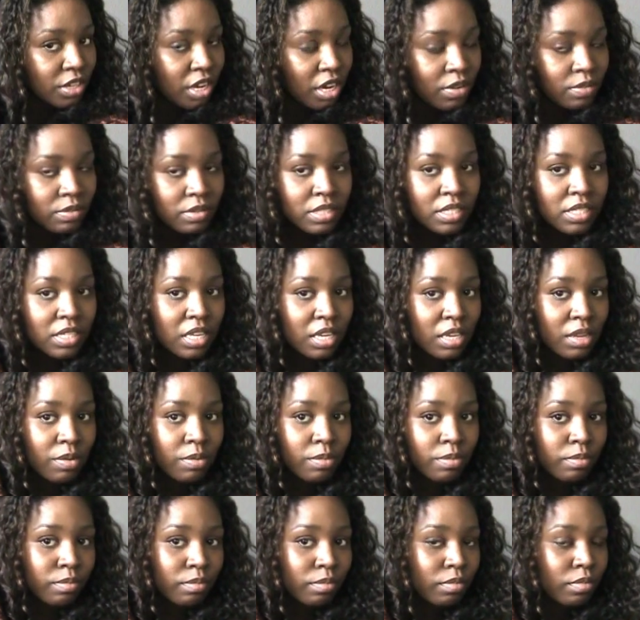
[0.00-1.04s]
don't
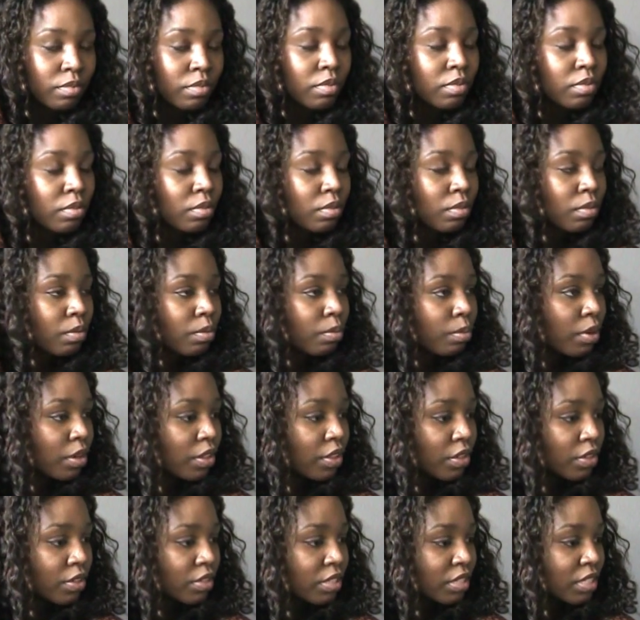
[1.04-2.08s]
see where
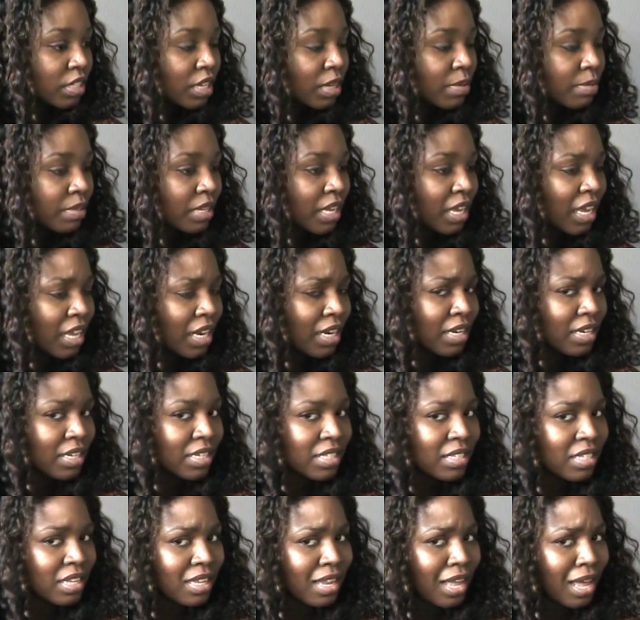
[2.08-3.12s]
those tips end. And
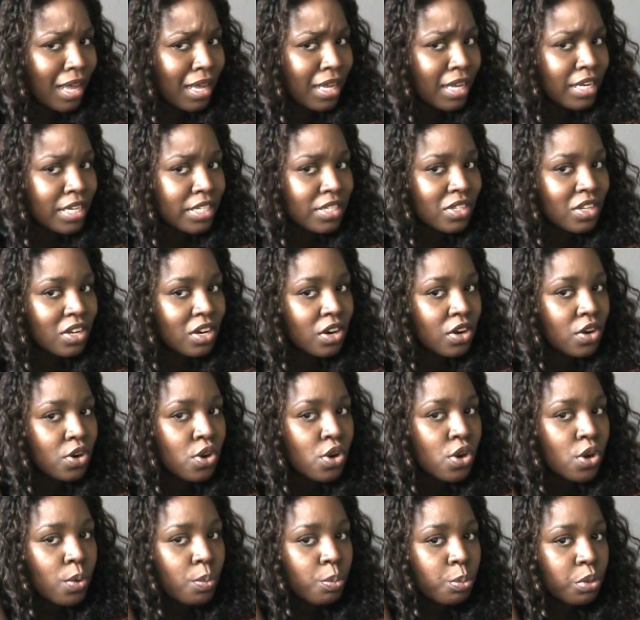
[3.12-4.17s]
it's a lot easier
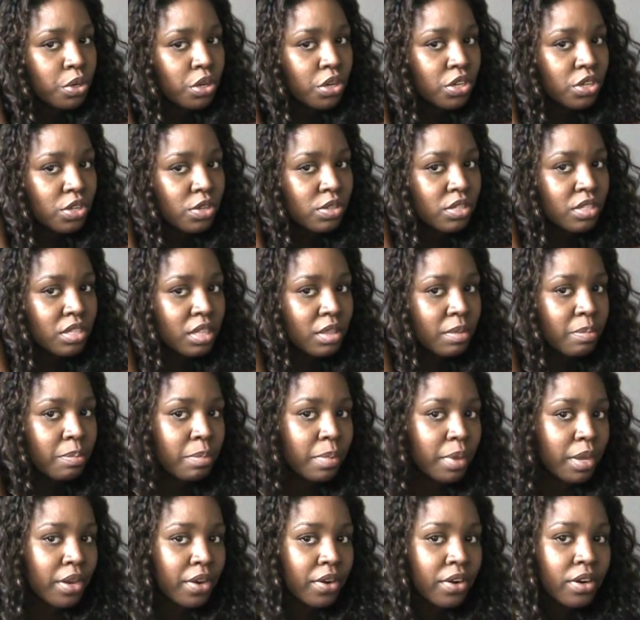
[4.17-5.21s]
when you're using the
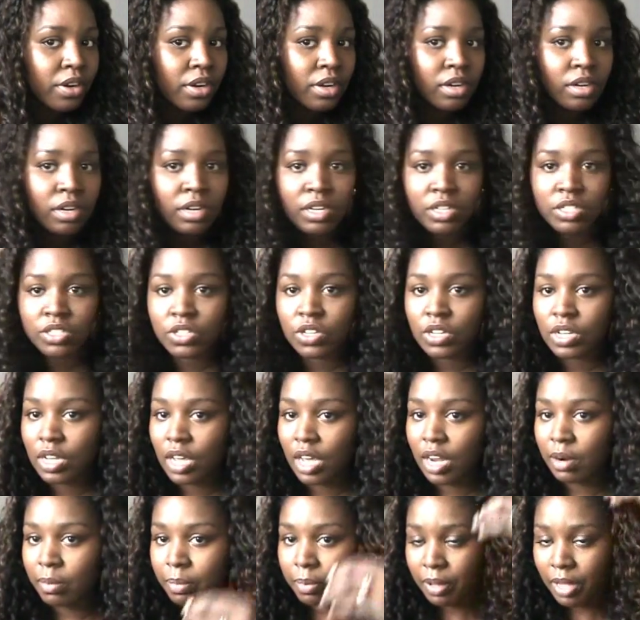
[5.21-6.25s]
mirror because you can
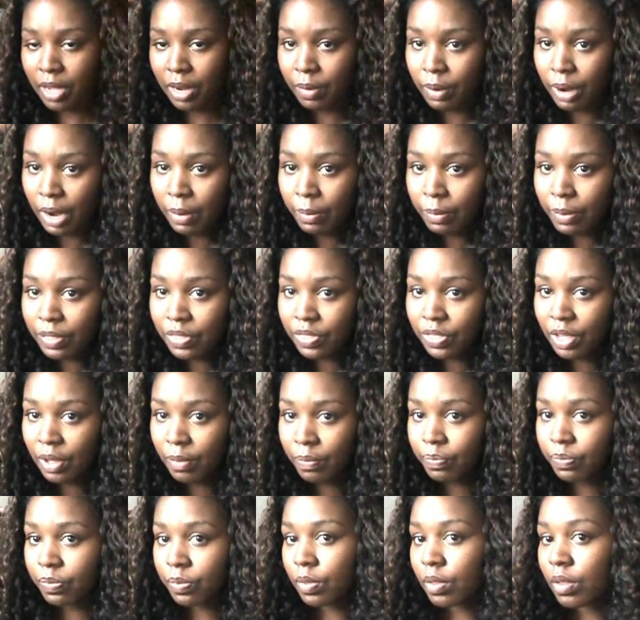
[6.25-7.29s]
kind of play around with
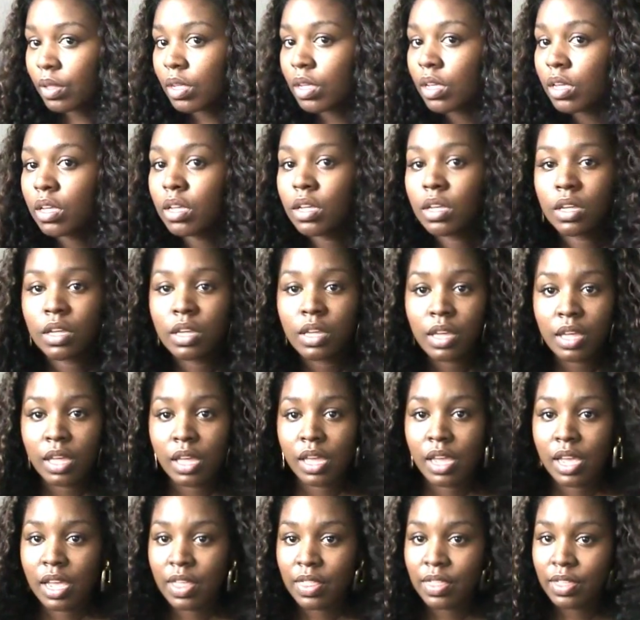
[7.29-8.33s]
it.
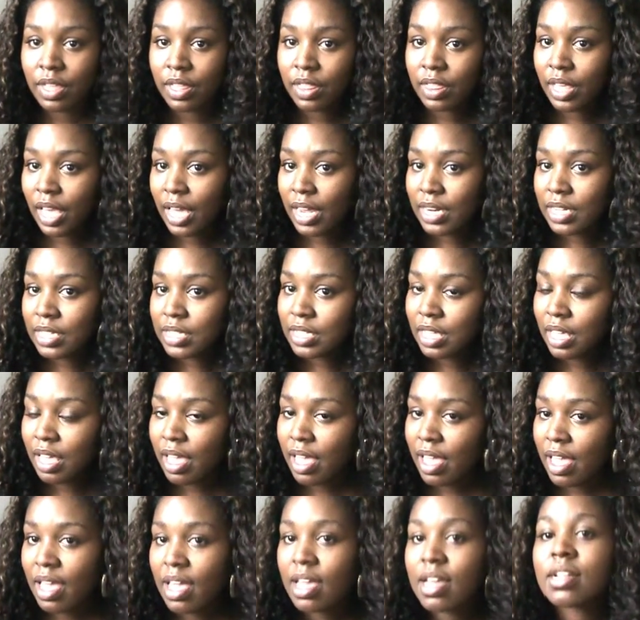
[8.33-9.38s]
And then that is
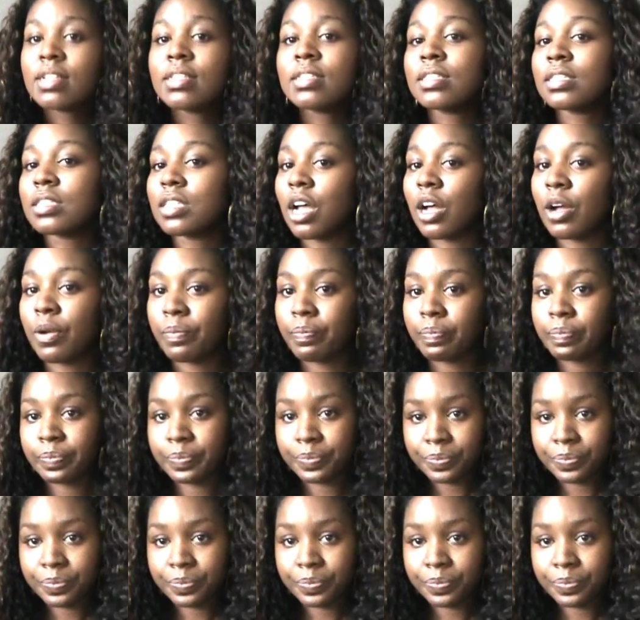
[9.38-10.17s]
it. So